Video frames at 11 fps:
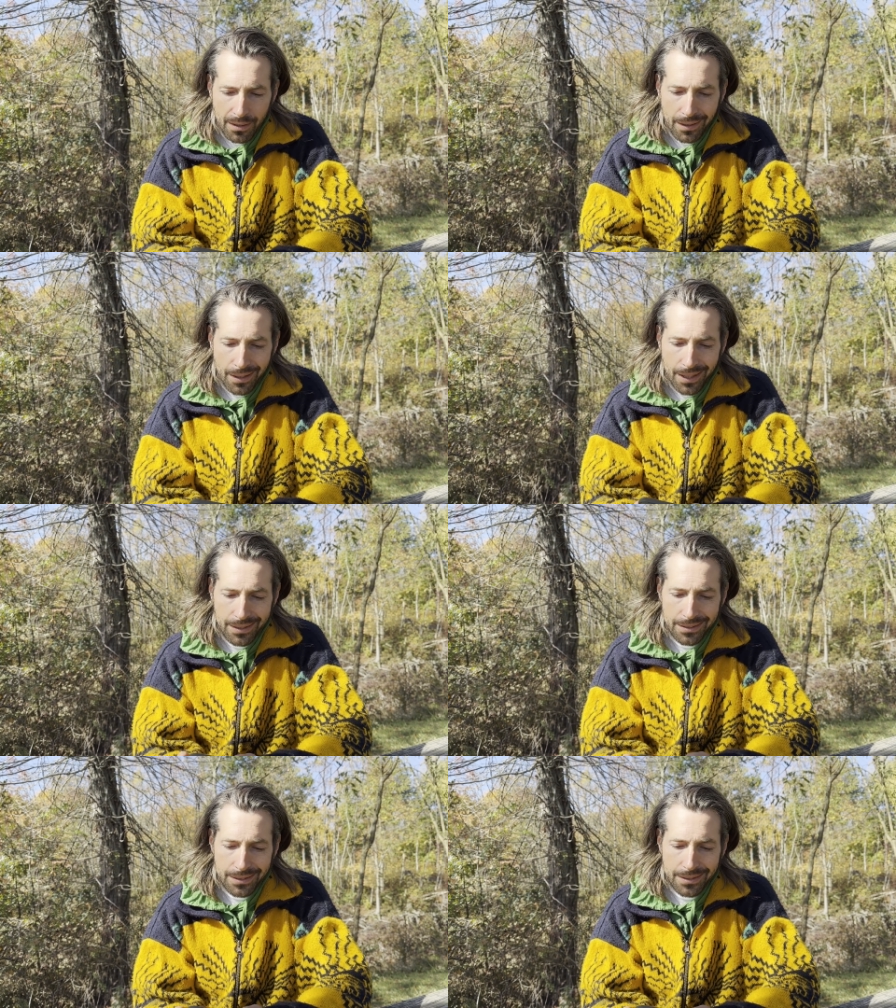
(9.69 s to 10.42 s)
and I
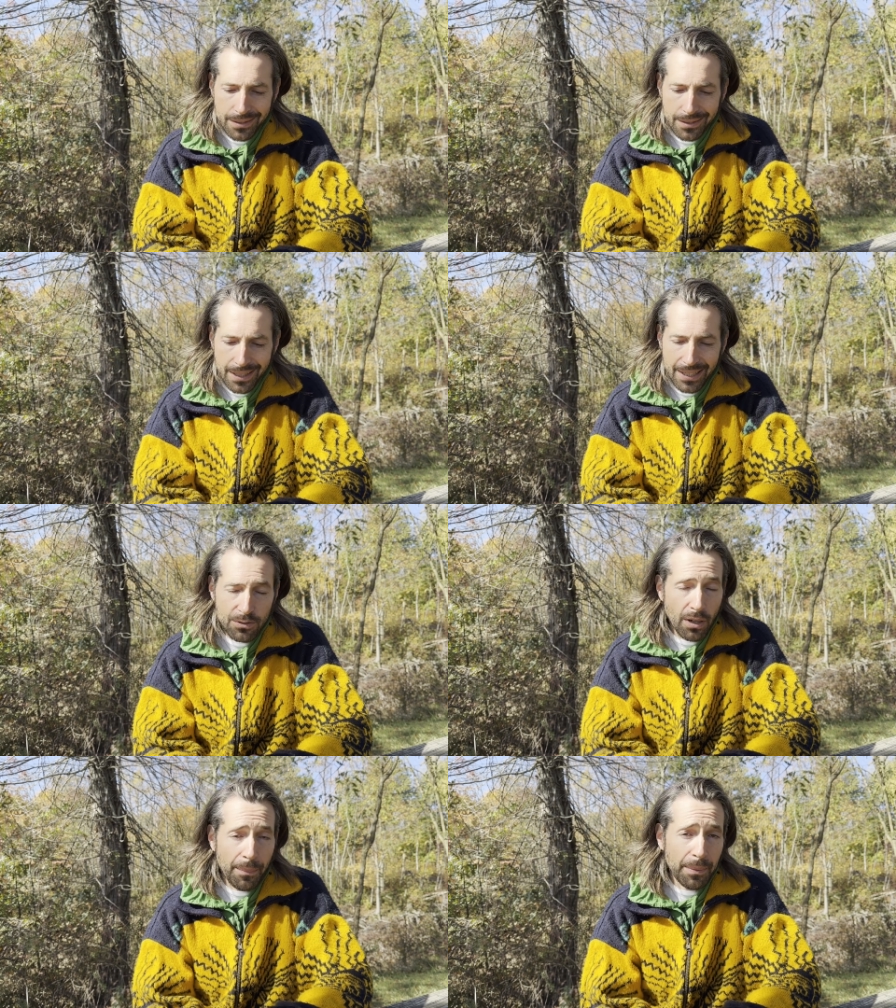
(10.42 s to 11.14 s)
just I
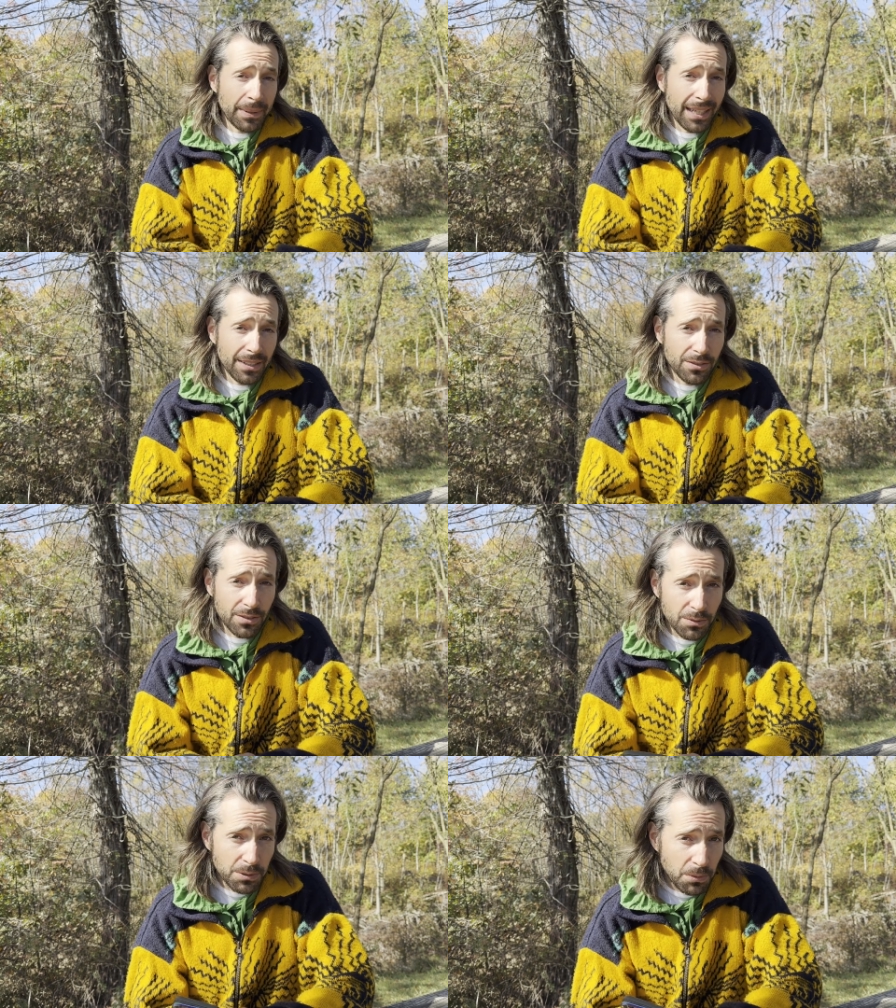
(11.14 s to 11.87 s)
dropped them an answer
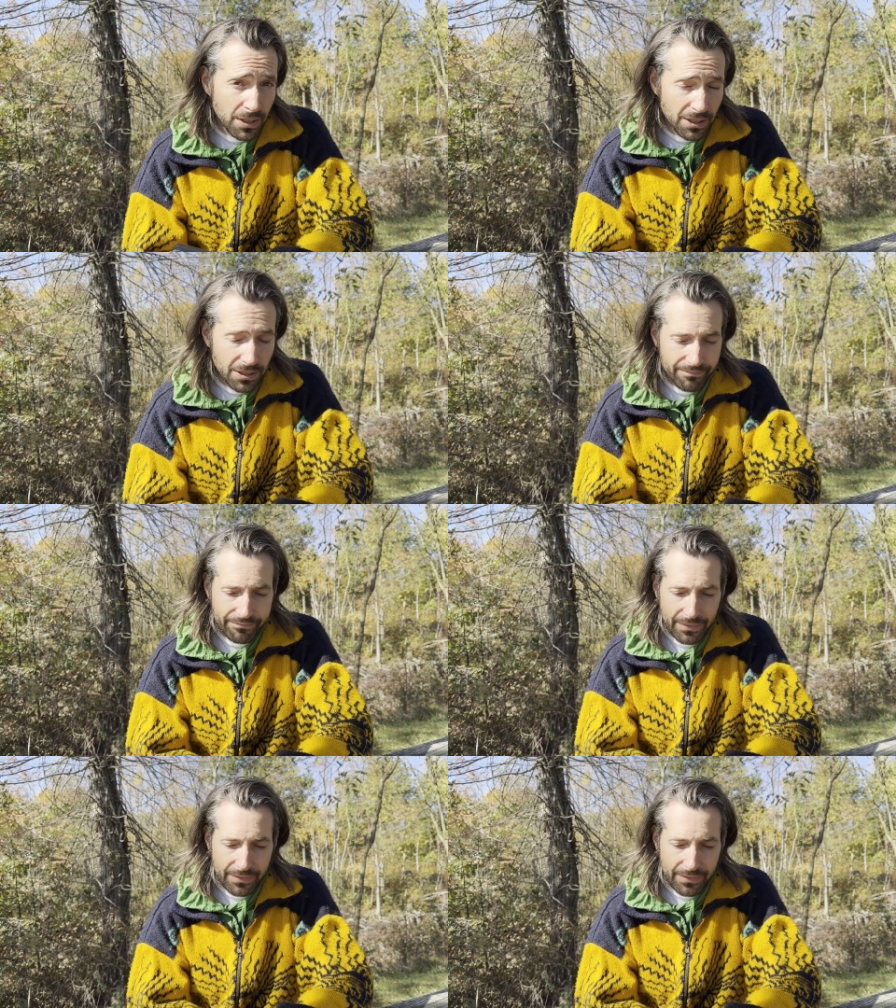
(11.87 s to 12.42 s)
that was pretty good,